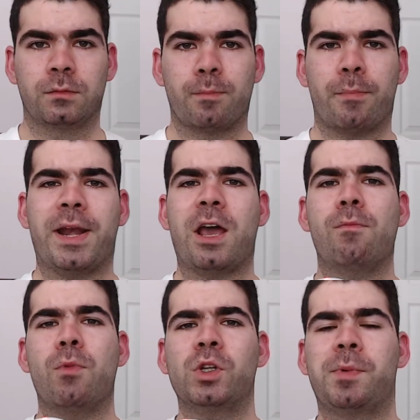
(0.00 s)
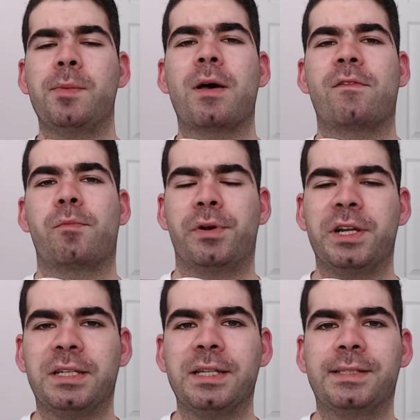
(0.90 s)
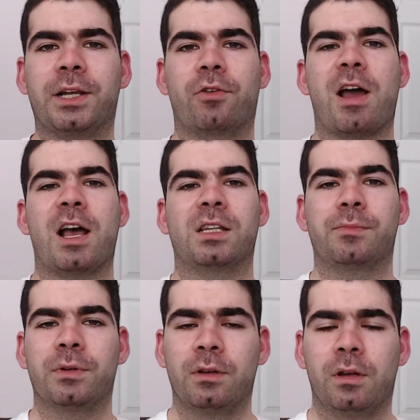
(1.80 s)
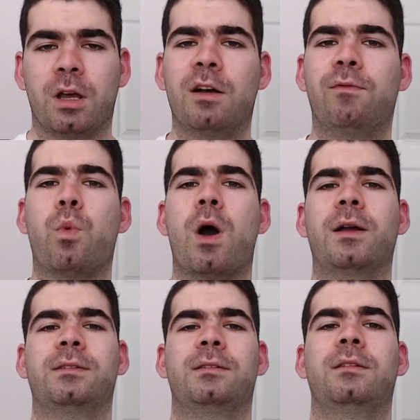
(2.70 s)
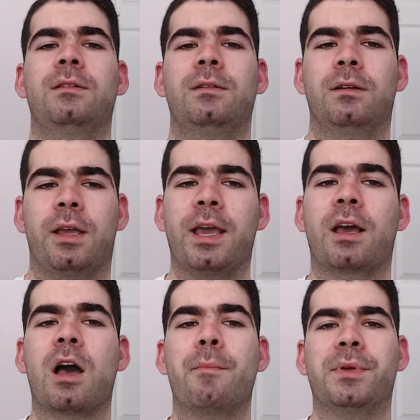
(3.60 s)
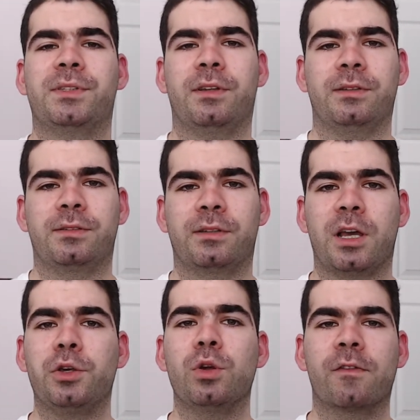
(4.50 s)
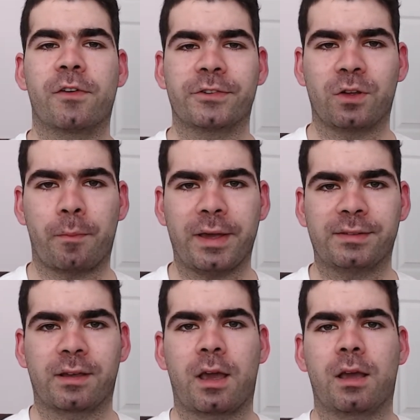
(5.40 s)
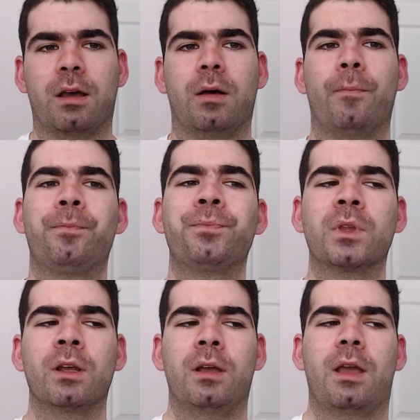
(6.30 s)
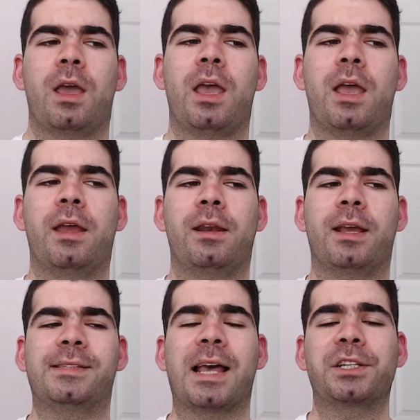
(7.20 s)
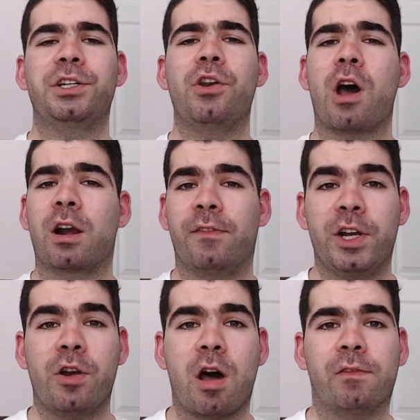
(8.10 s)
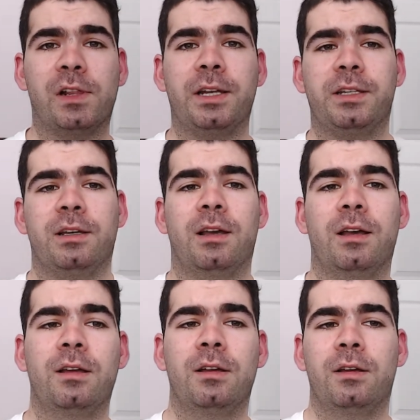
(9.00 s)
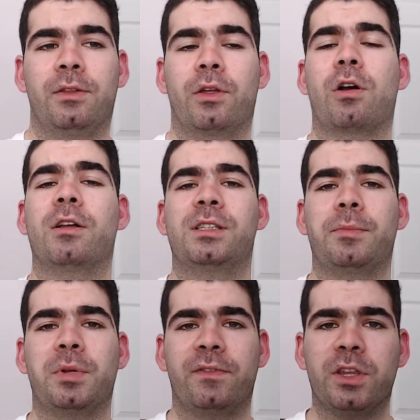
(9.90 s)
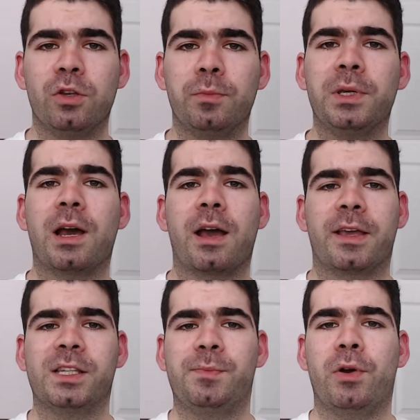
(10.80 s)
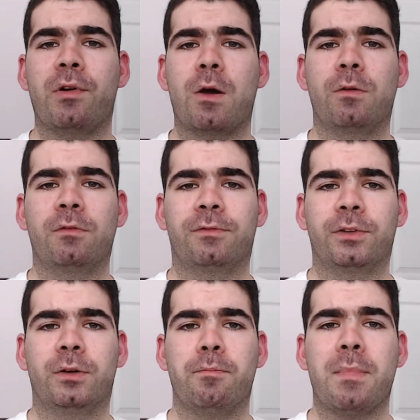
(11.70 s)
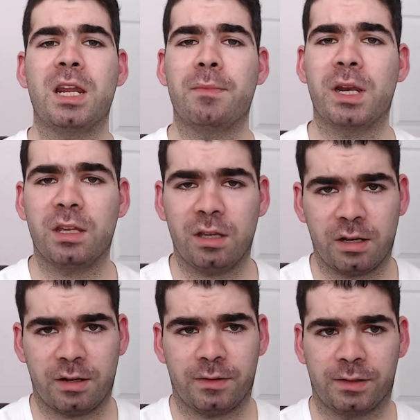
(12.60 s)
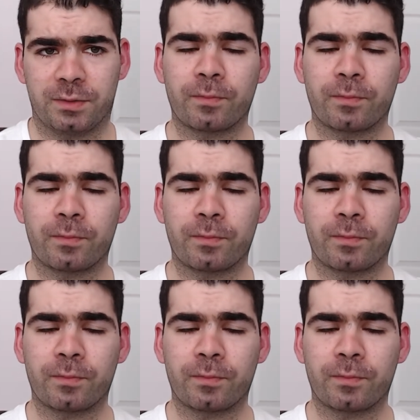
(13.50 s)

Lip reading: By now, most people have a pretty decent grasp of what encompasses a universal basic income. And it's actually not a very novel idea. The concept of the UBI has been around for many, many years,